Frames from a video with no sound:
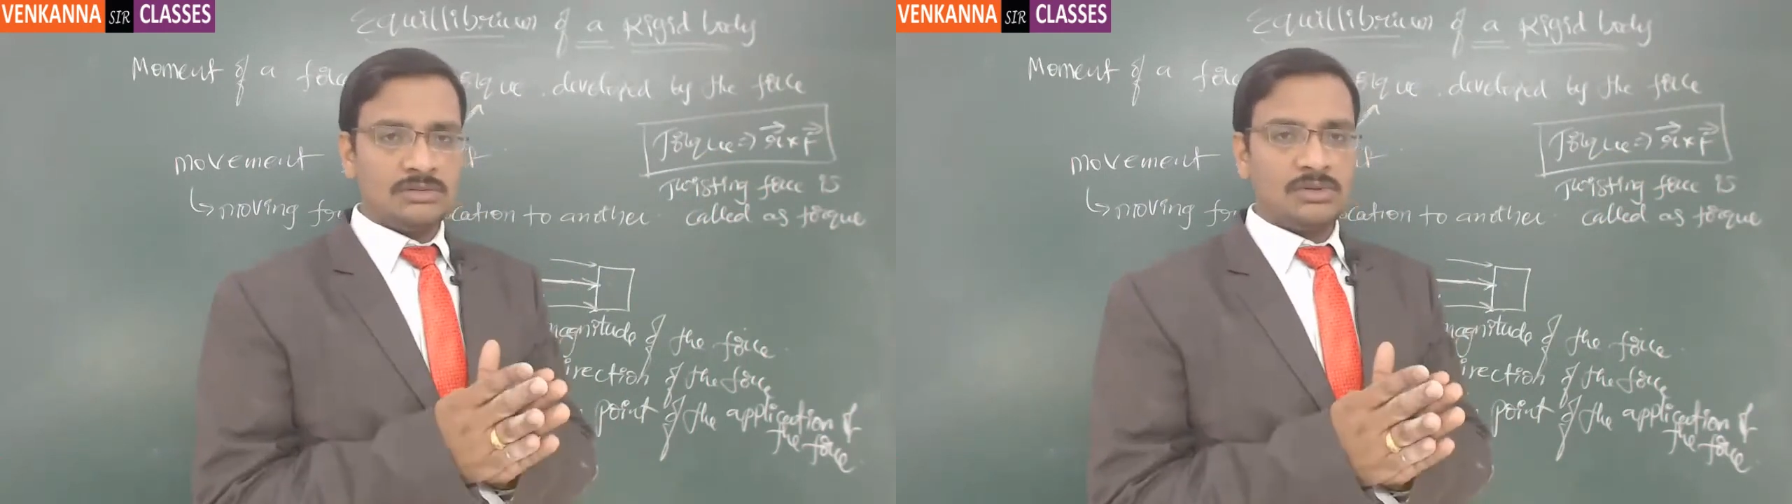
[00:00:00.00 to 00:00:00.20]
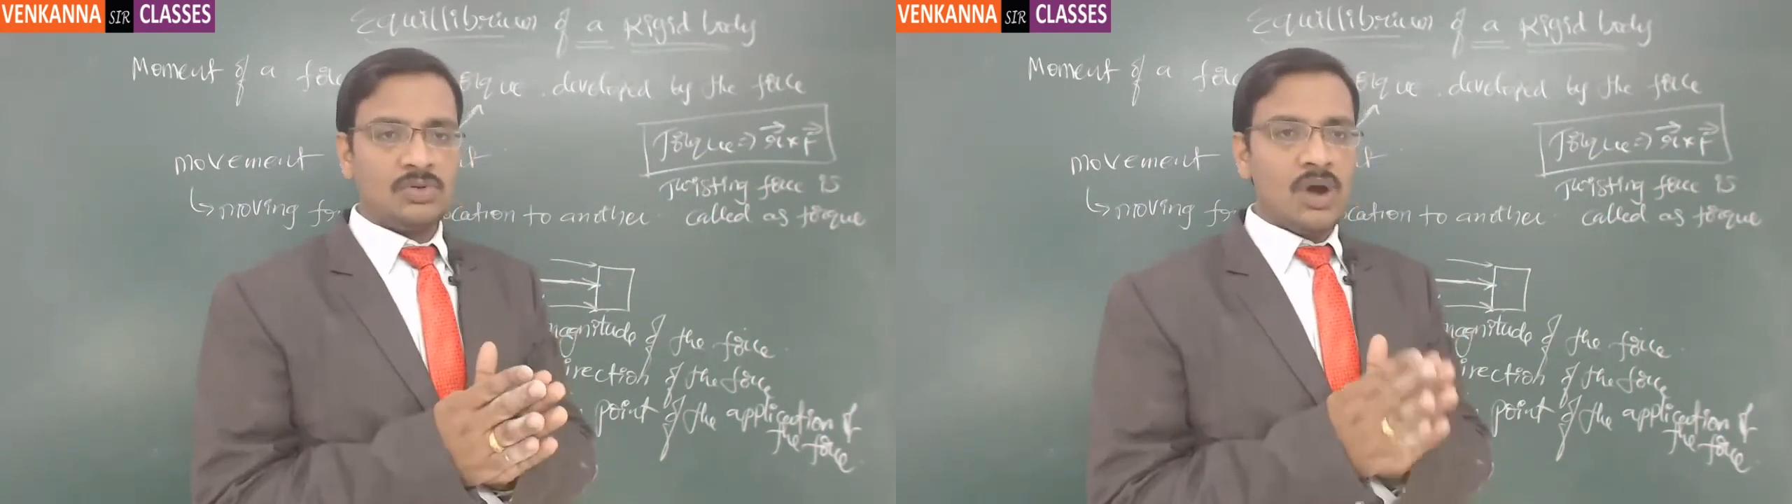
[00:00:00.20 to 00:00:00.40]

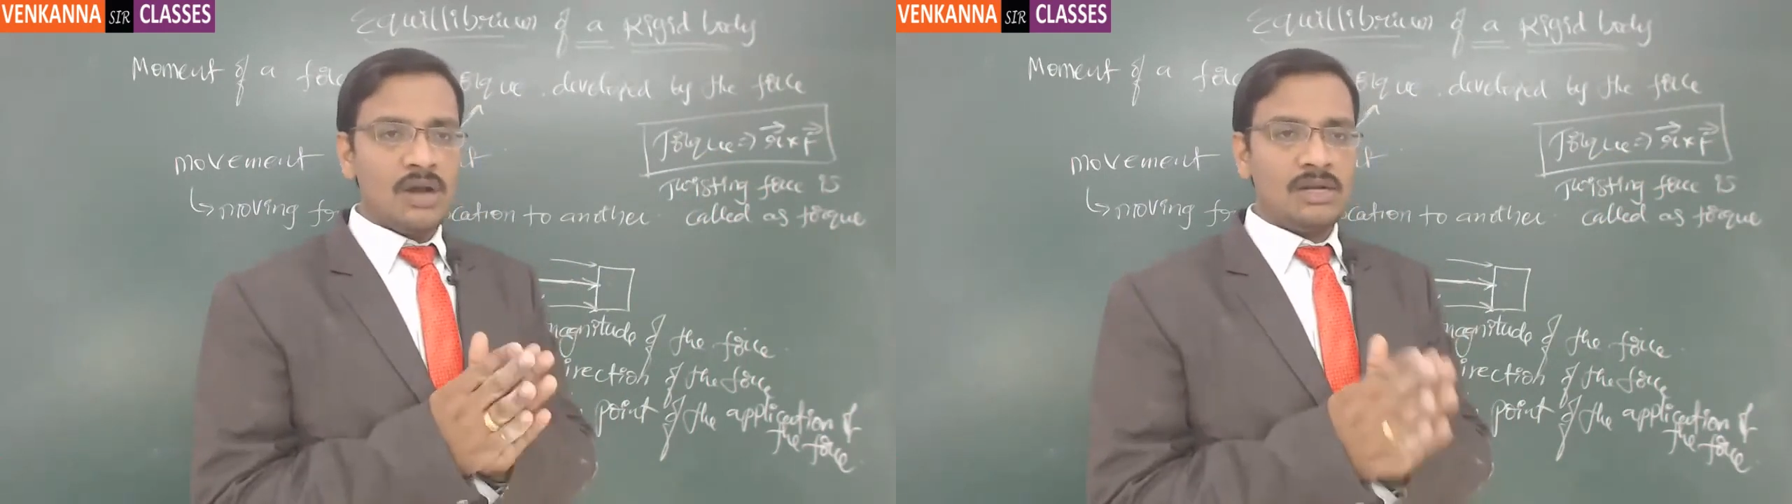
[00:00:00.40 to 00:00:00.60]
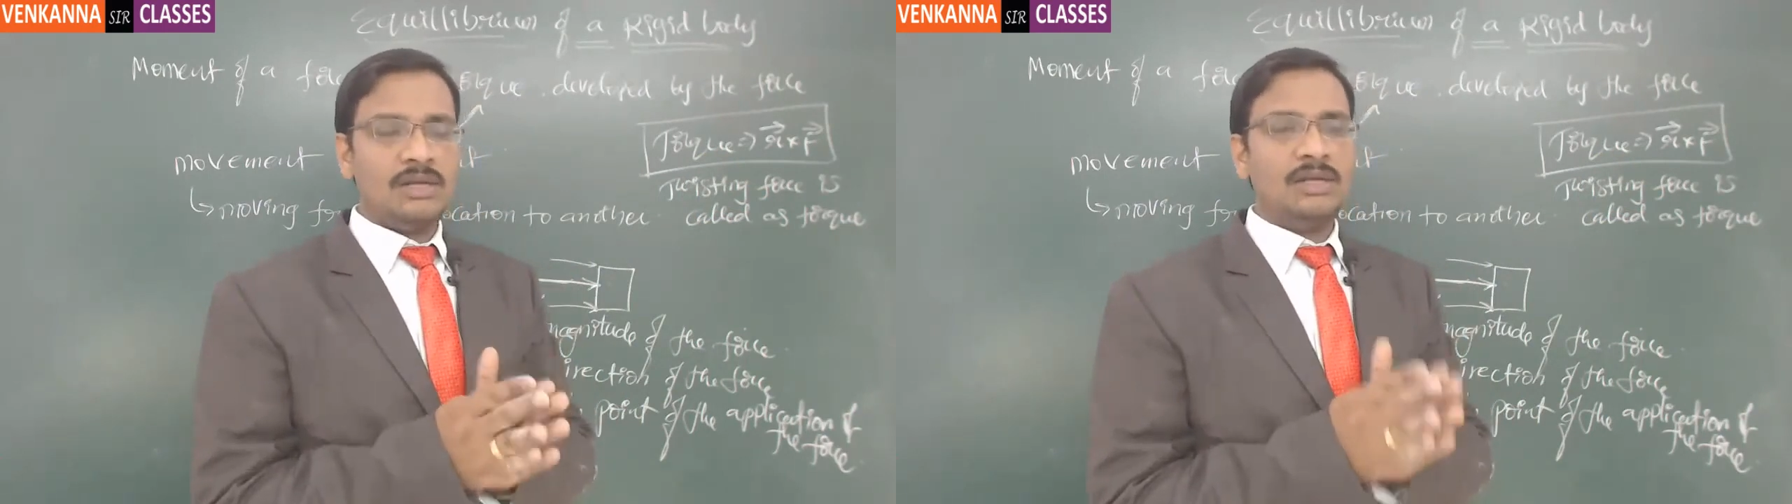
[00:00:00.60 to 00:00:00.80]

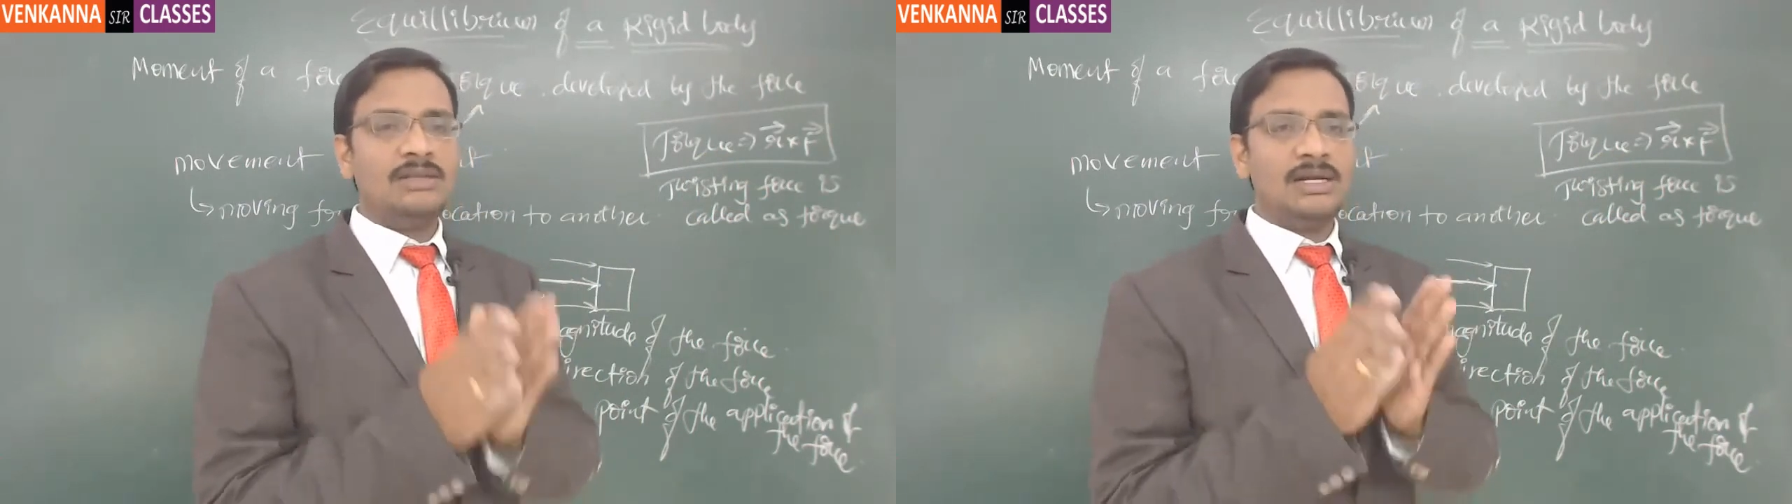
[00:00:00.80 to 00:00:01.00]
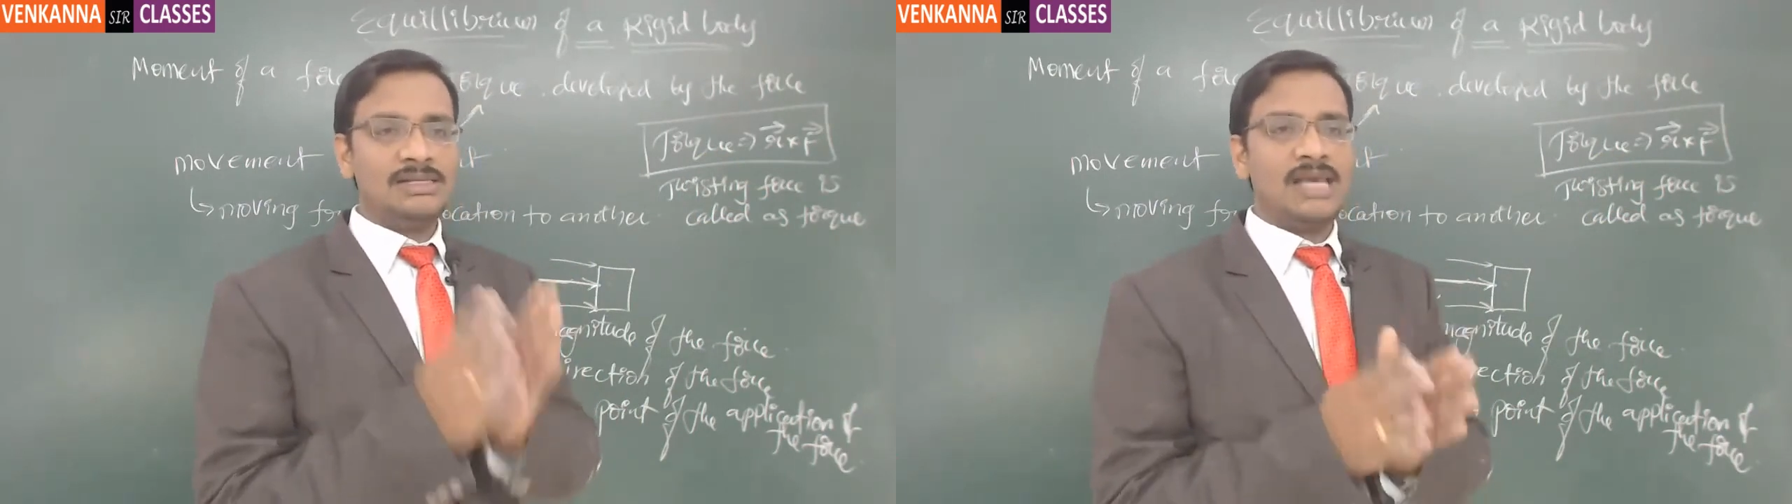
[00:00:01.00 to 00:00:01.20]
quantity
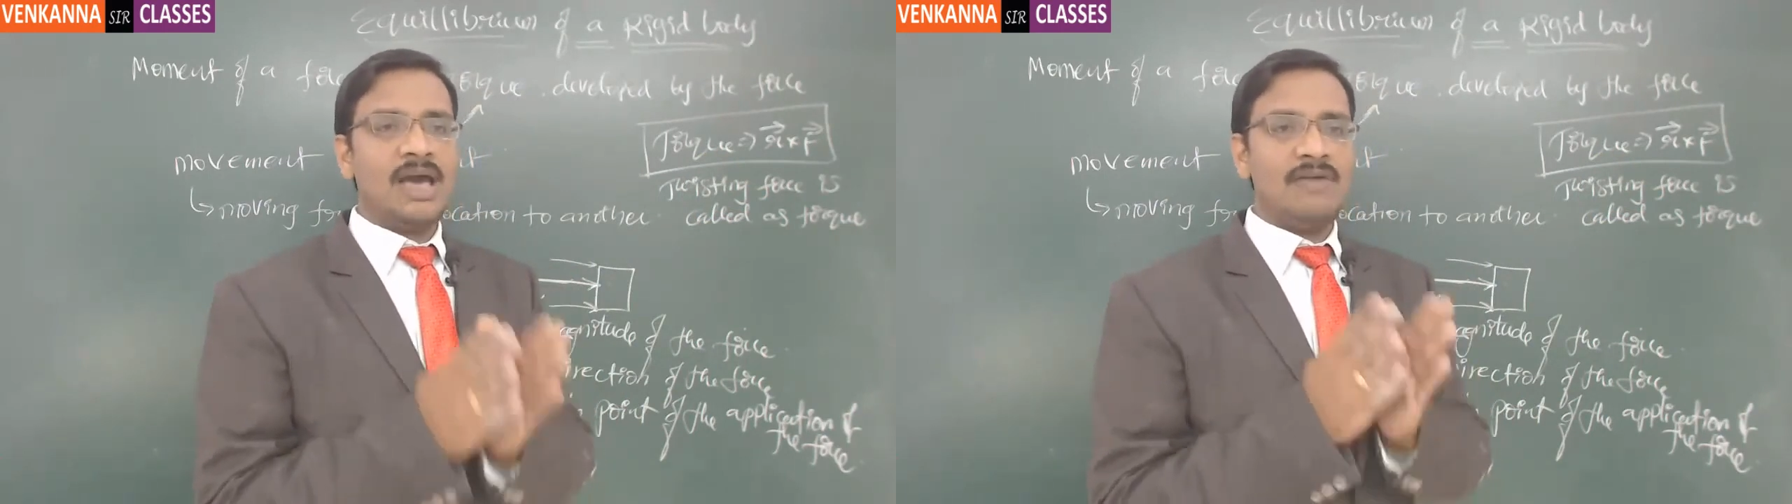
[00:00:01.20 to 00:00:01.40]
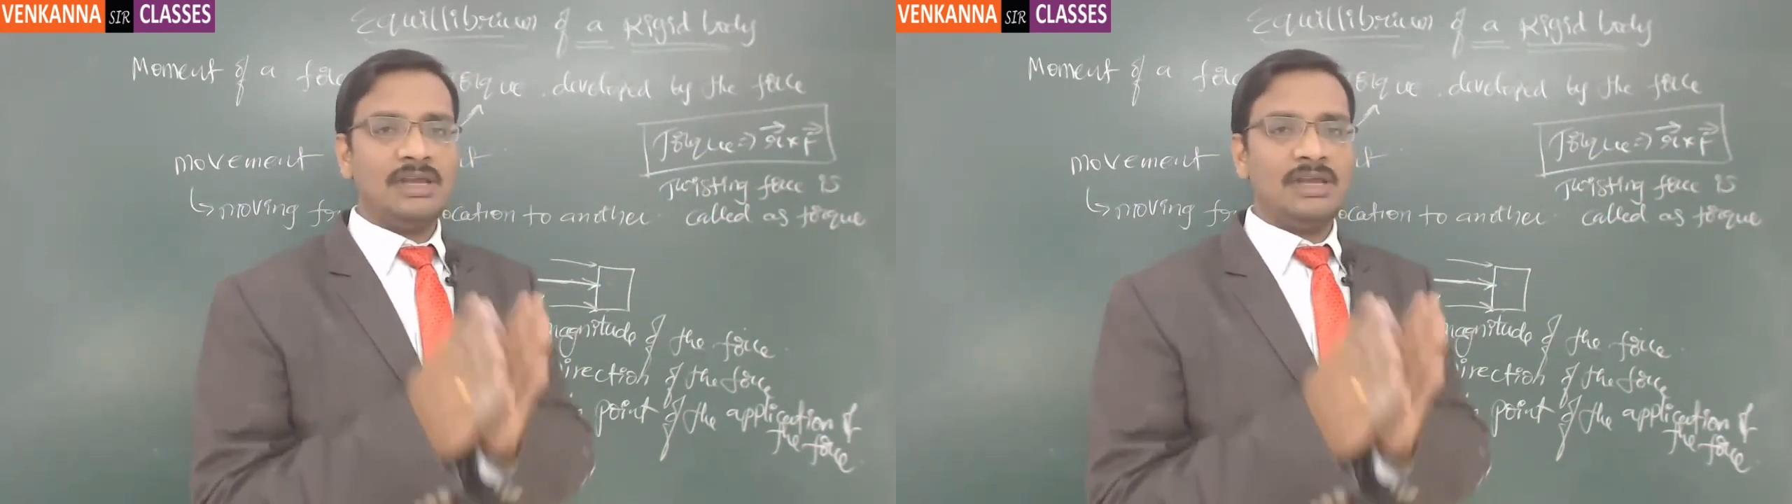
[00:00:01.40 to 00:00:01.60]
that is having